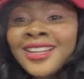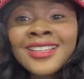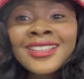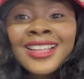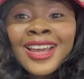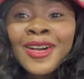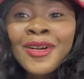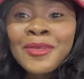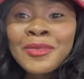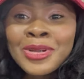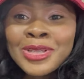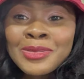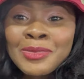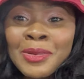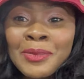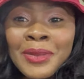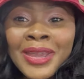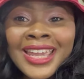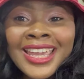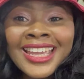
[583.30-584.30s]
They're almost
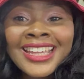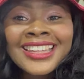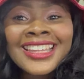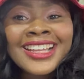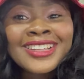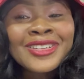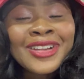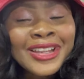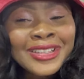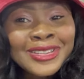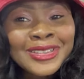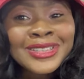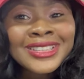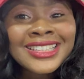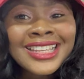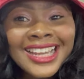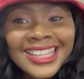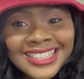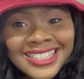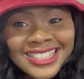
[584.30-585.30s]
mimicking, they're trying to
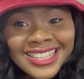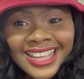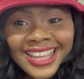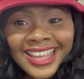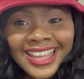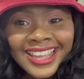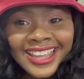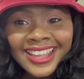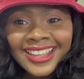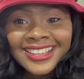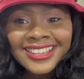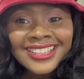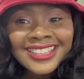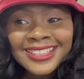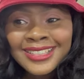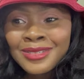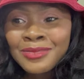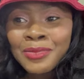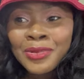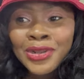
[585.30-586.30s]
start uh,
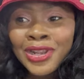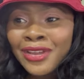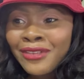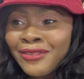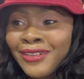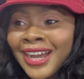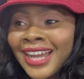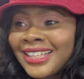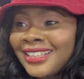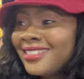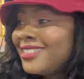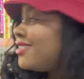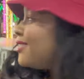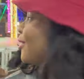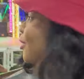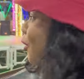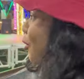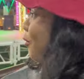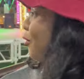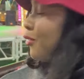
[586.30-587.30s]
this boulevard
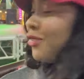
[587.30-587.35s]
stuff